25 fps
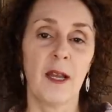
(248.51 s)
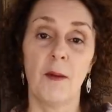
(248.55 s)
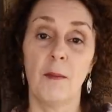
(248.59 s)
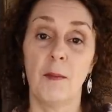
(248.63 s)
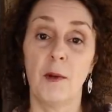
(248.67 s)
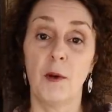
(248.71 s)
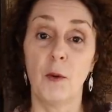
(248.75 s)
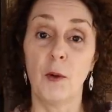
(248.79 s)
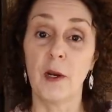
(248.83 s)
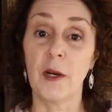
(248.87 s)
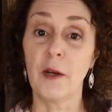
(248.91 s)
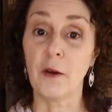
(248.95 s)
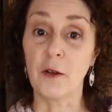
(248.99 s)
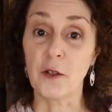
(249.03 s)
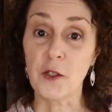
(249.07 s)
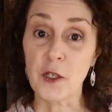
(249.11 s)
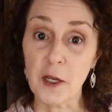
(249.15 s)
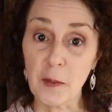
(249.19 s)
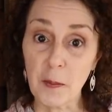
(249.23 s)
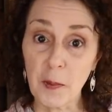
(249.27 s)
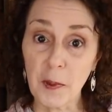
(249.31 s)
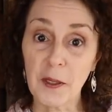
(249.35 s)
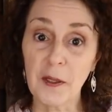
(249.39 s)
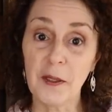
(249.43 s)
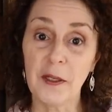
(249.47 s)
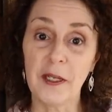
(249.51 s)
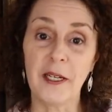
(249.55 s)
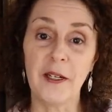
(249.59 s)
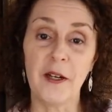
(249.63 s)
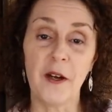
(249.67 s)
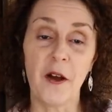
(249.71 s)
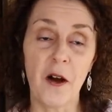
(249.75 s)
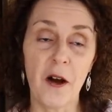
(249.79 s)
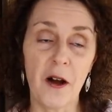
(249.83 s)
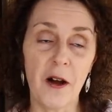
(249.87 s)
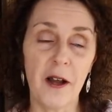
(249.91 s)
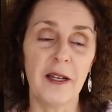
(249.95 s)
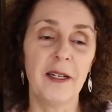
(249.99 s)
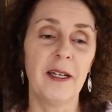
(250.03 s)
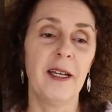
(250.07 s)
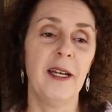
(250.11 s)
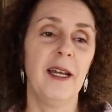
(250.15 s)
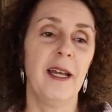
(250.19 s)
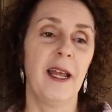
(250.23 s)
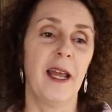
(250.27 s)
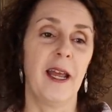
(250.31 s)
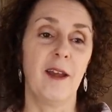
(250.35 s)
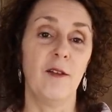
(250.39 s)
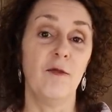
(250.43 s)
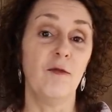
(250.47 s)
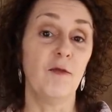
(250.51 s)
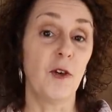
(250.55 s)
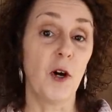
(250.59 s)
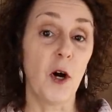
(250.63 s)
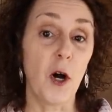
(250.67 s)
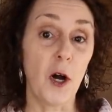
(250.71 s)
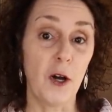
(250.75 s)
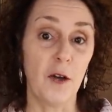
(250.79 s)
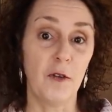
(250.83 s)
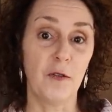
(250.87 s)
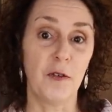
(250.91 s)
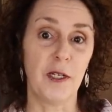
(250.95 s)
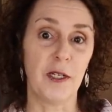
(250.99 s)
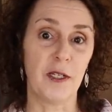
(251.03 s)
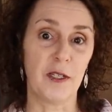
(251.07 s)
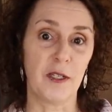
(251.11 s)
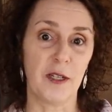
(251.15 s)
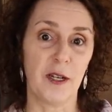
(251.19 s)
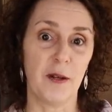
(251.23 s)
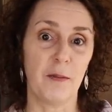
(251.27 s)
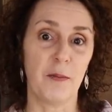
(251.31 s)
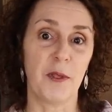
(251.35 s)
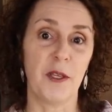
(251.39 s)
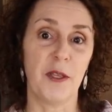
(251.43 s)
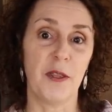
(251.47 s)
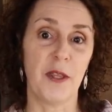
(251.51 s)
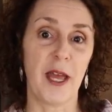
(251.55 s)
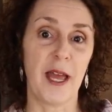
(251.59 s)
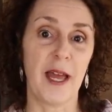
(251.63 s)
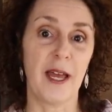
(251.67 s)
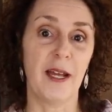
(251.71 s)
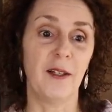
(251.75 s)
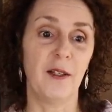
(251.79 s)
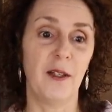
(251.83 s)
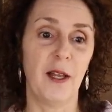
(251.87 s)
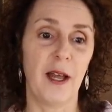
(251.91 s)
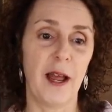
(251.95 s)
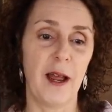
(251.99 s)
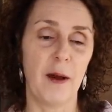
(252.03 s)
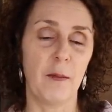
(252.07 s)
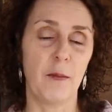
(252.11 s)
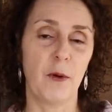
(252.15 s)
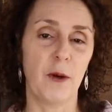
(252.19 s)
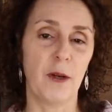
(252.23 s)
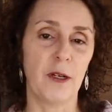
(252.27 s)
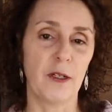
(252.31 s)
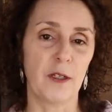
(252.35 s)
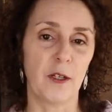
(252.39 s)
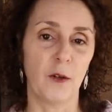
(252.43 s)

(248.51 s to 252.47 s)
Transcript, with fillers: But we are typically not involved in something that elaborate,